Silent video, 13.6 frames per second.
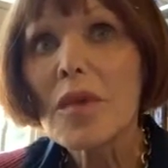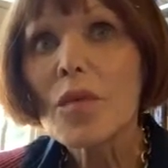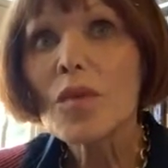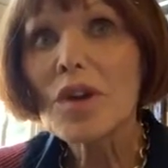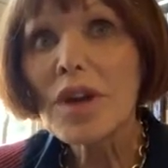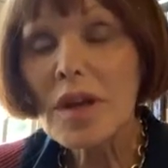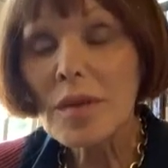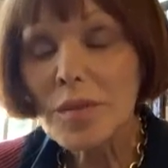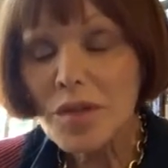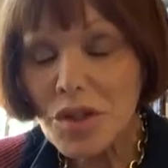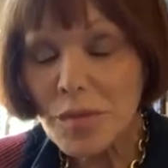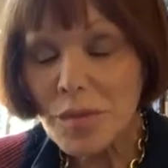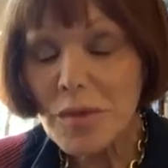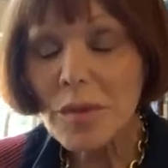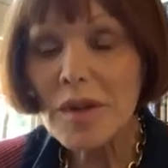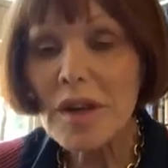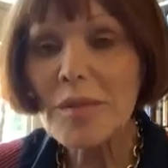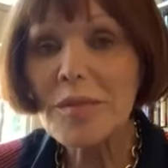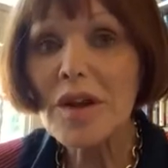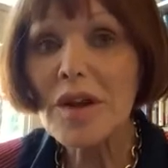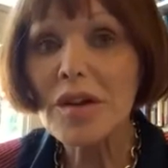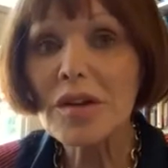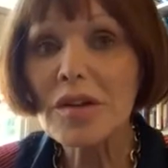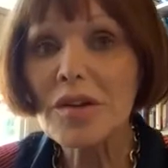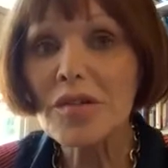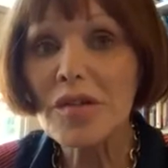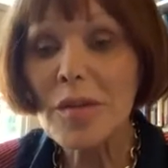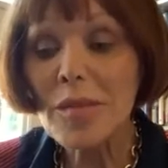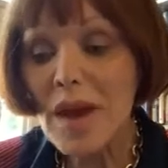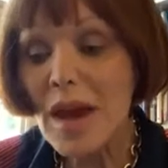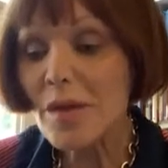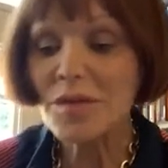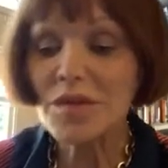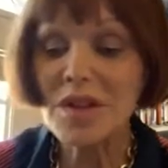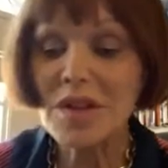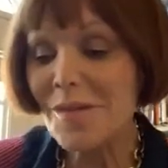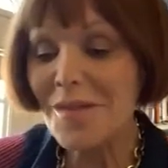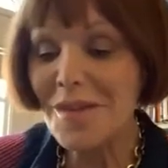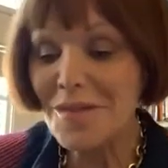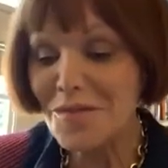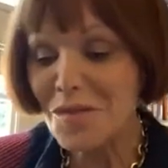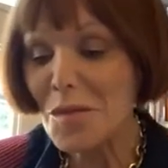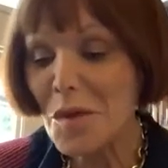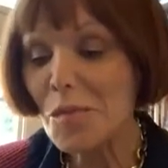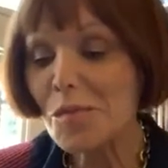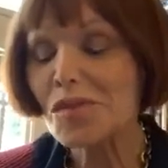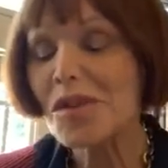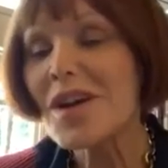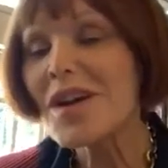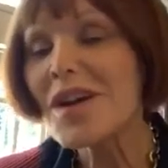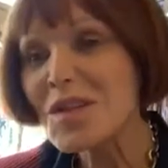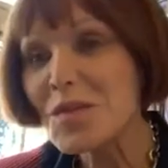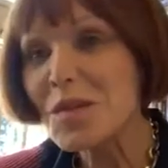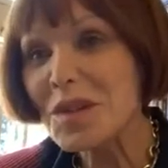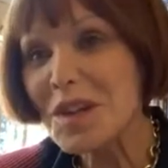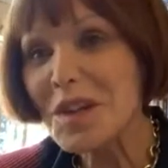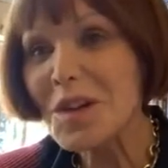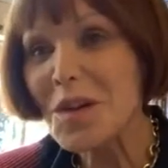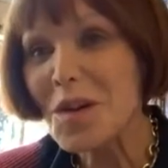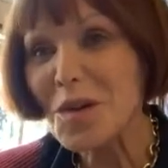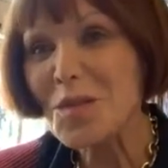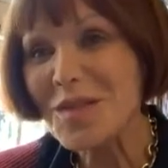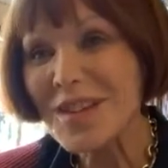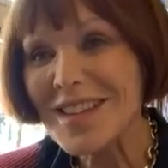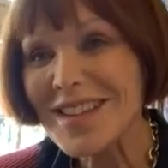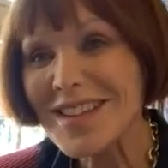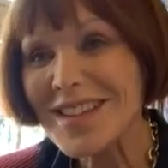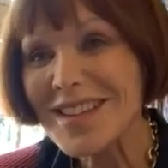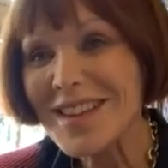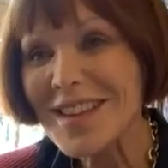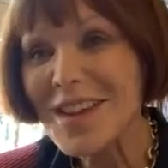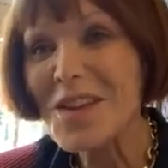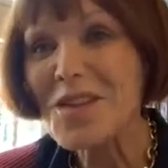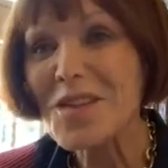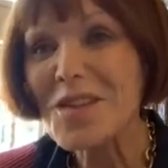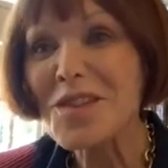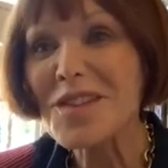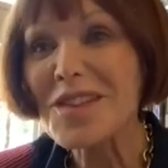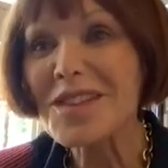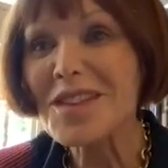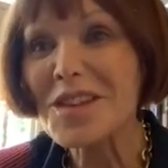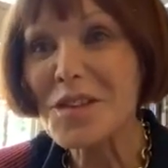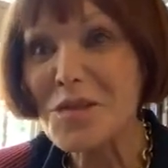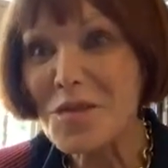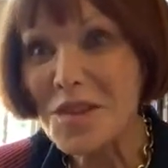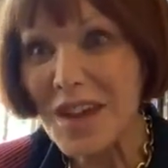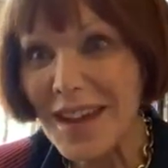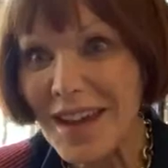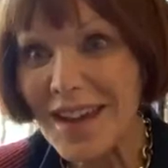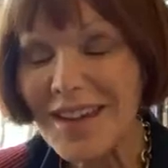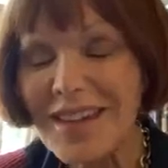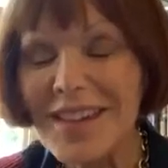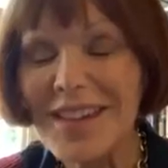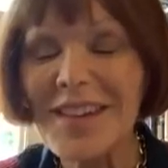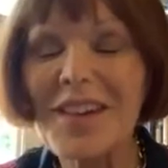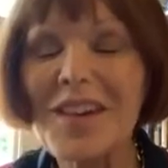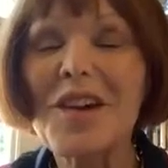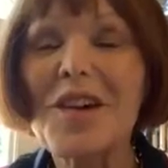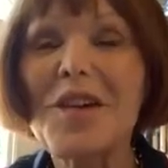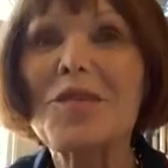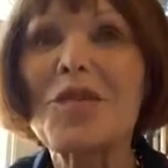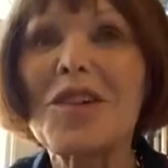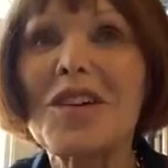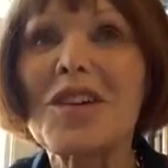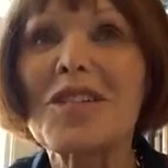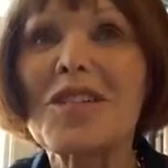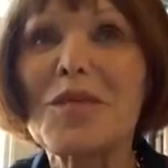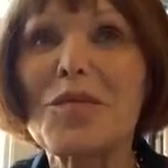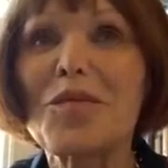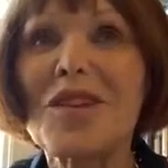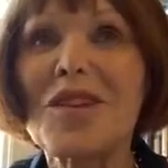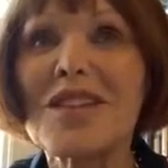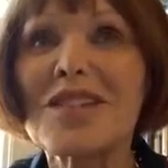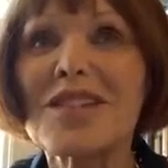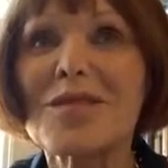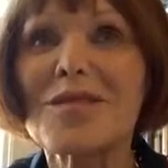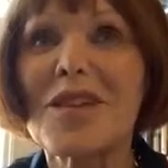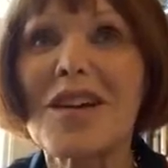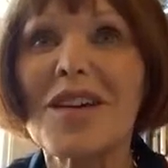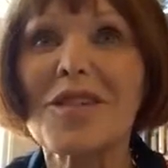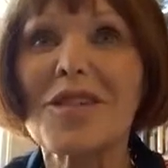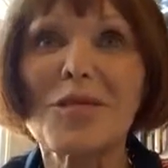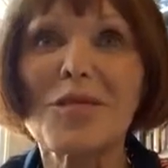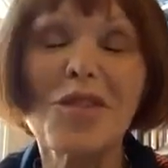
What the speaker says: What happened to me when I married Conrad Black was that I went from a prize-winning columnist in the UK, where the press, I got